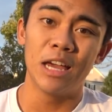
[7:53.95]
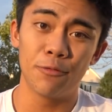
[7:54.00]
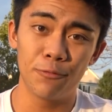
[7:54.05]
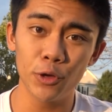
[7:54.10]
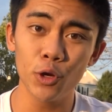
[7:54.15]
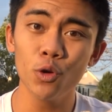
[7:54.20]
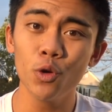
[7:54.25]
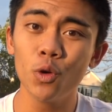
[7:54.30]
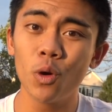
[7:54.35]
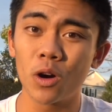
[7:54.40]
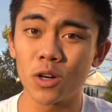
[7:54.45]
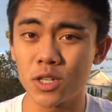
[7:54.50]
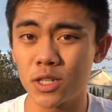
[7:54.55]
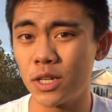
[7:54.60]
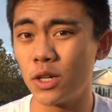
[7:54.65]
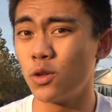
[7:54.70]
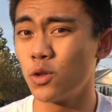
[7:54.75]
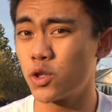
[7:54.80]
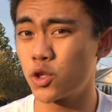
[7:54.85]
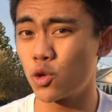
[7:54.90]
If you are
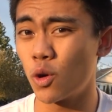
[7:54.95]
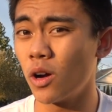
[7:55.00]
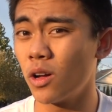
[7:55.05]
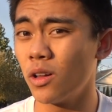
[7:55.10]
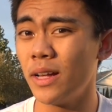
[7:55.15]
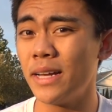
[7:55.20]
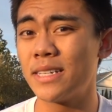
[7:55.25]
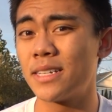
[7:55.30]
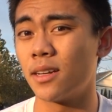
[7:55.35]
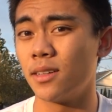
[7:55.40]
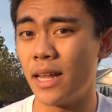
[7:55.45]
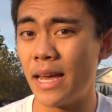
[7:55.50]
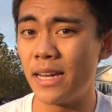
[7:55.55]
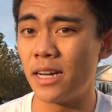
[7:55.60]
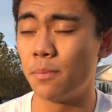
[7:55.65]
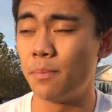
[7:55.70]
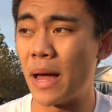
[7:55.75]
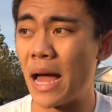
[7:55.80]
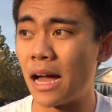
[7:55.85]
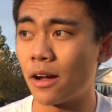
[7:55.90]
still struggling to land
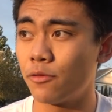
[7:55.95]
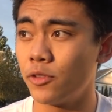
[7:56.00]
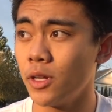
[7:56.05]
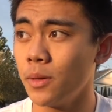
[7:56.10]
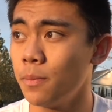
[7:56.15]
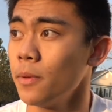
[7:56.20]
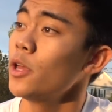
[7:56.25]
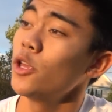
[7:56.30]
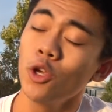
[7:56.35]
a backflip,